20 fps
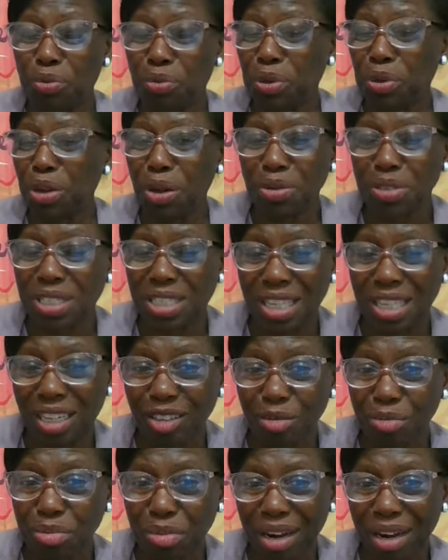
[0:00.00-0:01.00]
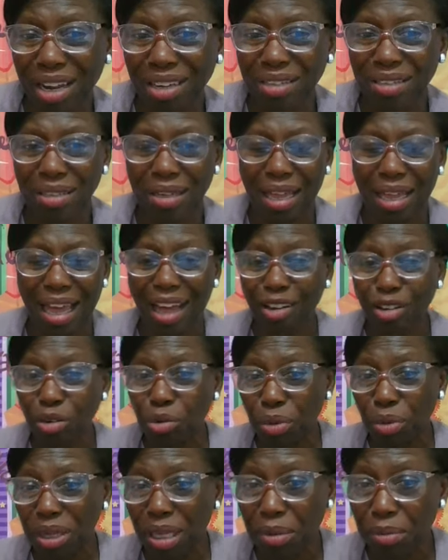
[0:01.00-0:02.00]
we don't celebrate
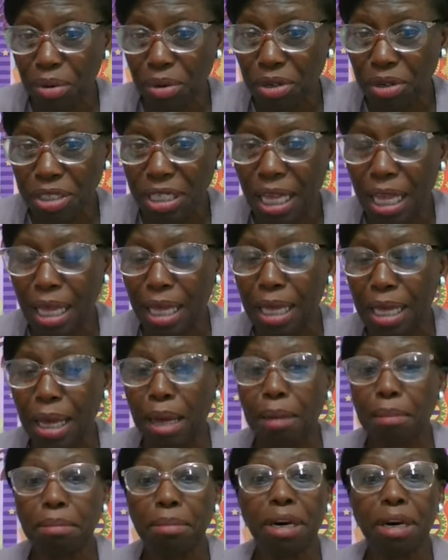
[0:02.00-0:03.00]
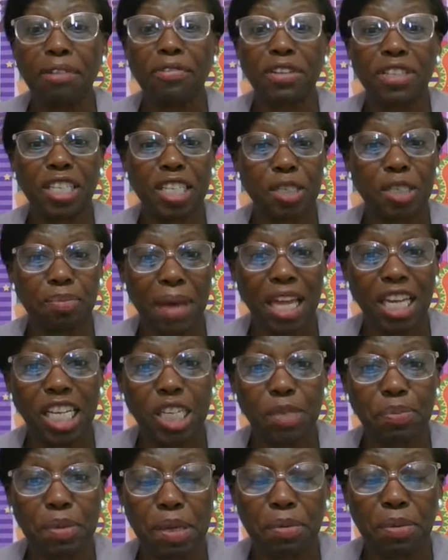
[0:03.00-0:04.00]
Halloween per se, but for the
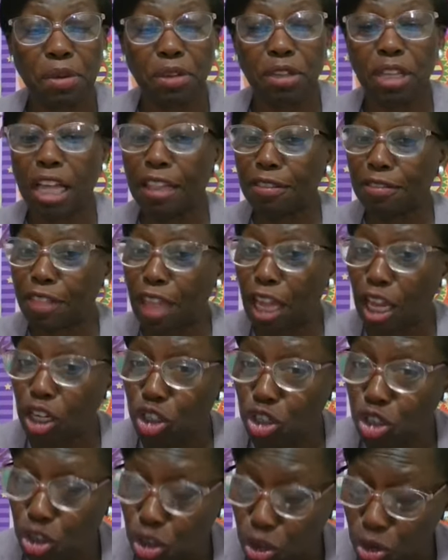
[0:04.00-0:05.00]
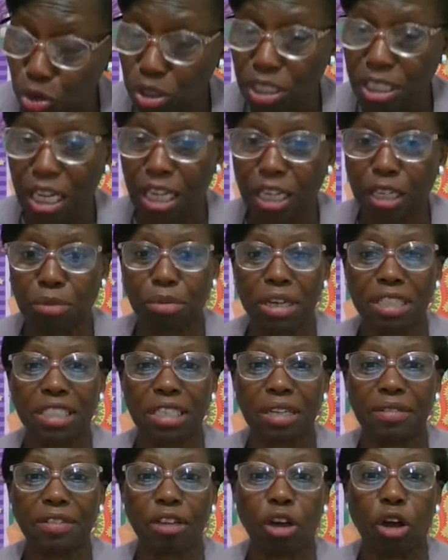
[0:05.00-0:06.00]
Spanish people, they do celebrate
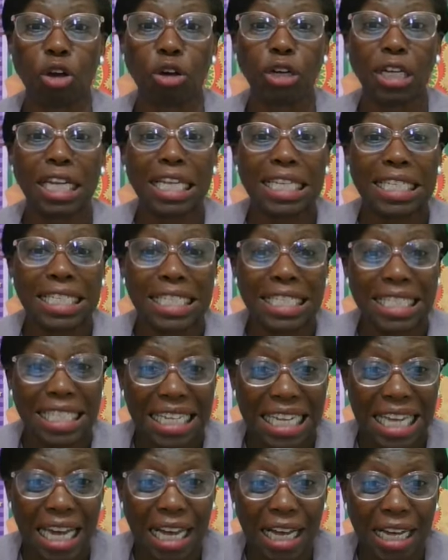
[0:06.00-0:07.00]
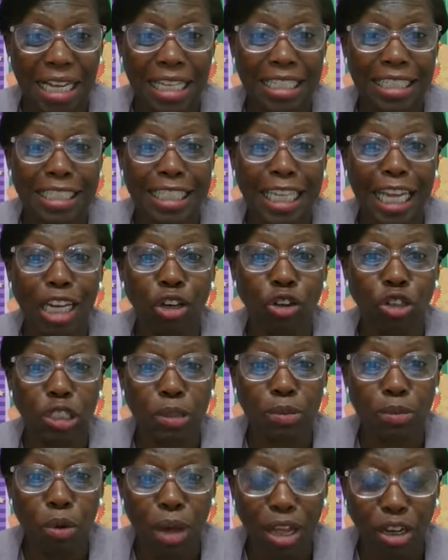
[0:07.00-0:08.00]
something called Dia de los
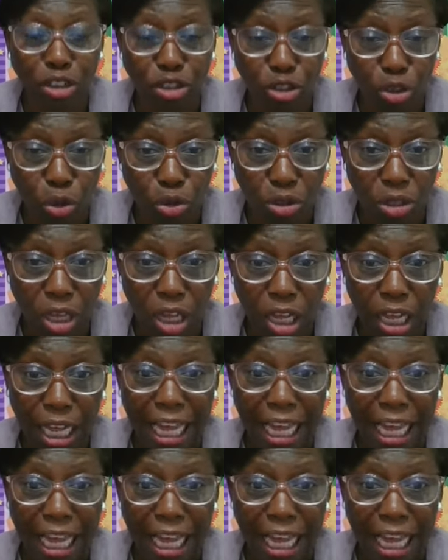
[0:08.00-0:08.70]
Muertos.